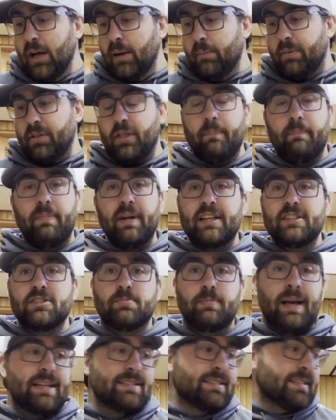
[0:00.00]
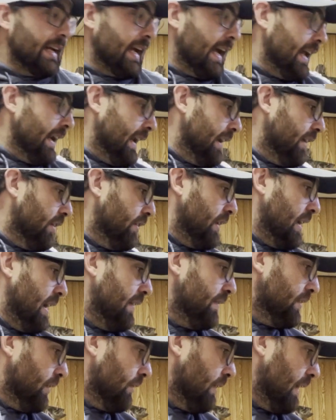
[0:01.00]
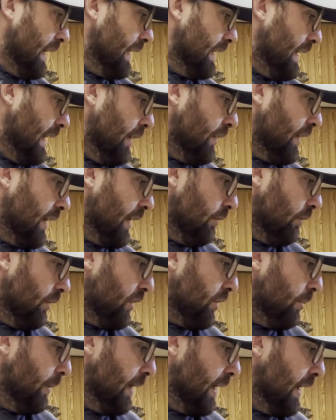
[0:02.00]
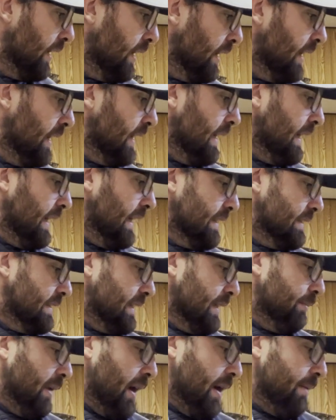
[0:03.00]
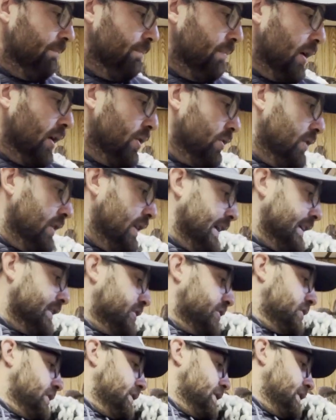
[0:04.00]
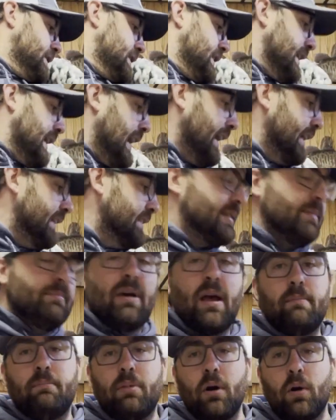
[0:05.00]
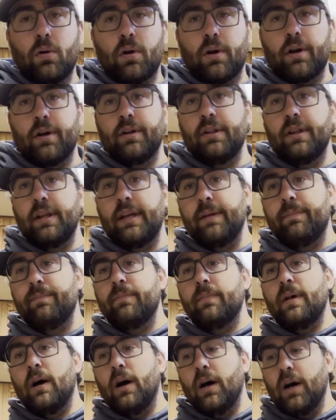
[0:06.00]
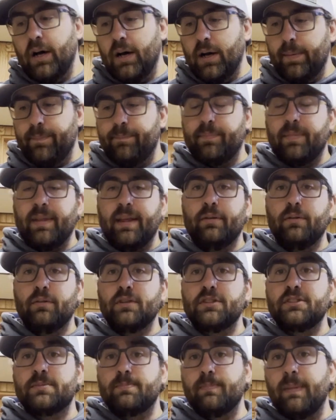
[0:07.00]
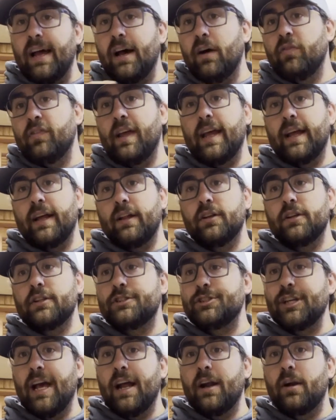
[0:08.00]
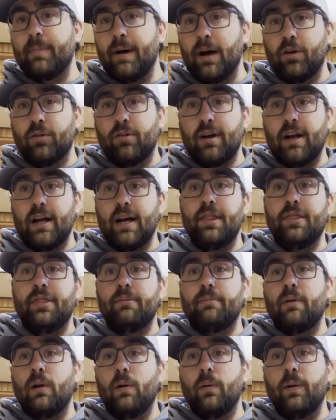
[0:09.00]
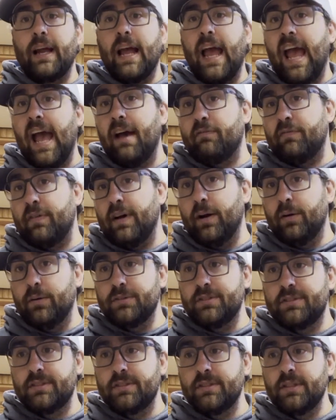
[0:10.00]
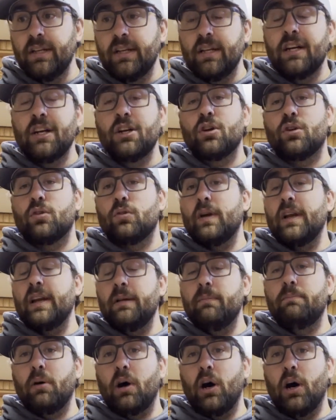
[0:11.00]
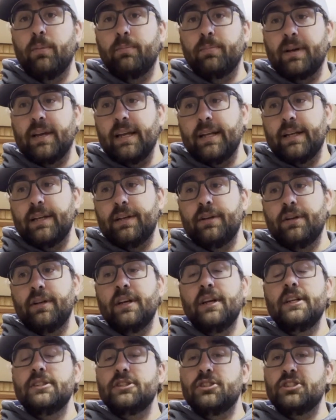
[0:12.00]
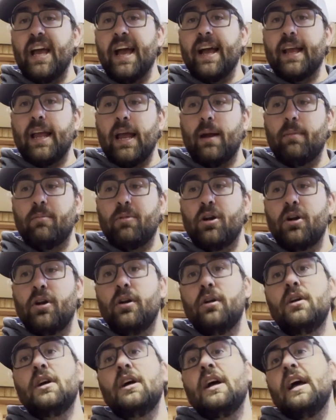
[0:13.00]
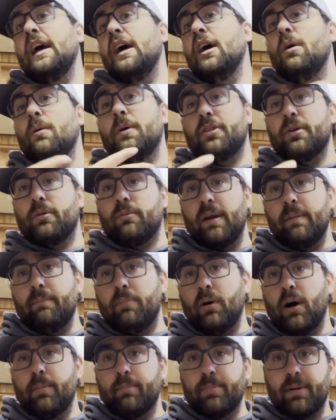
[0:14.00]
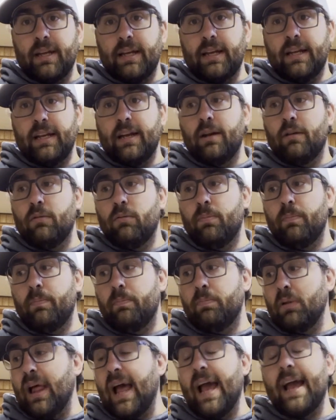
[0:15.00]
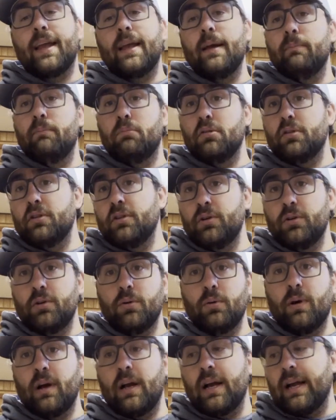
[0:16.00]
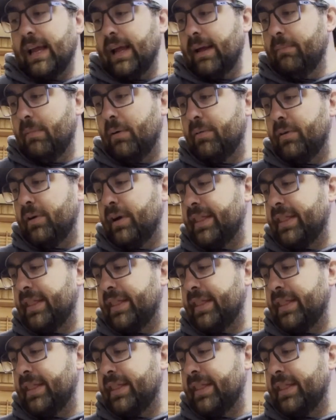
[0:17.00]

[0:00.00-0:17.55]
But the biggest bass I got, and I don't have the rod down here with me, it's in my boat. Actually, yeah, it's in my boat currently. It was my Alpha Angler Chatterbound rod throwing a 1/2 ounce green pumpkin jackhammer with a green pumpkin, black and blue. I can't remember.